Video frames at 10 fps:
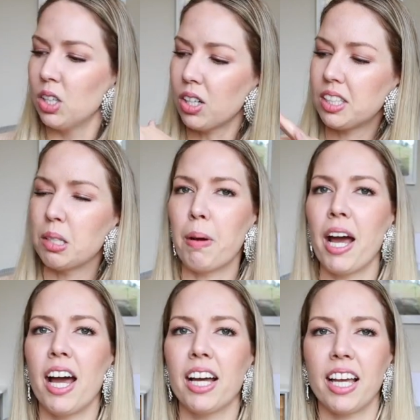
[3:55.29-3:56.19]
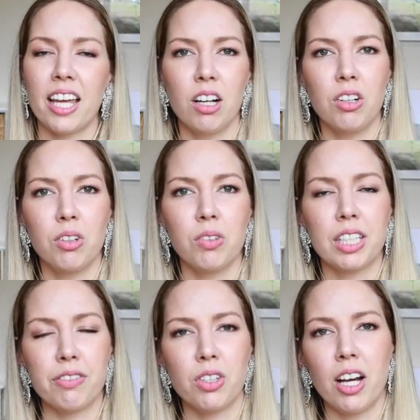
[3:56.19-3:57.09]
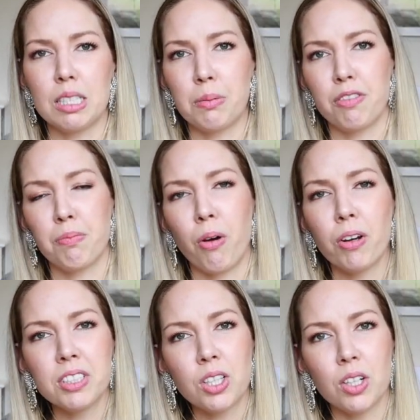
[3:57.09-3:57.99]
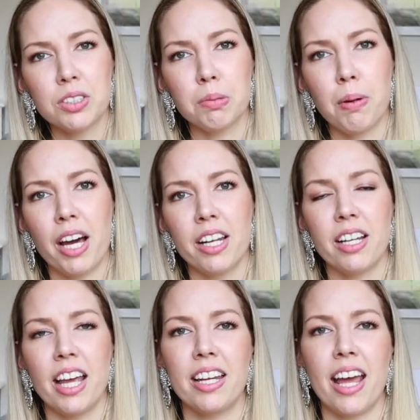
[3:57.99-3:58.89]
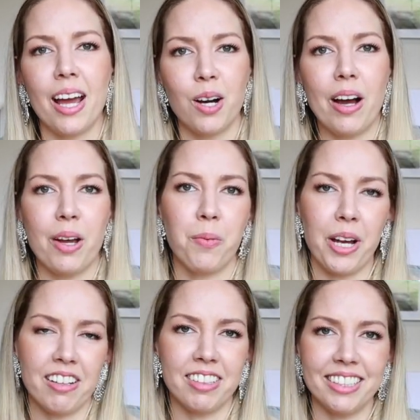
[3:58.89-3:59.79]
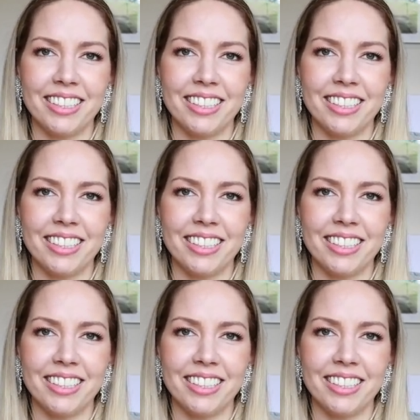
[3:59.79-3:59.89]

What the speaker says: look at the bag and I'll give you guys a bit of pros and cons about it and how I wear it.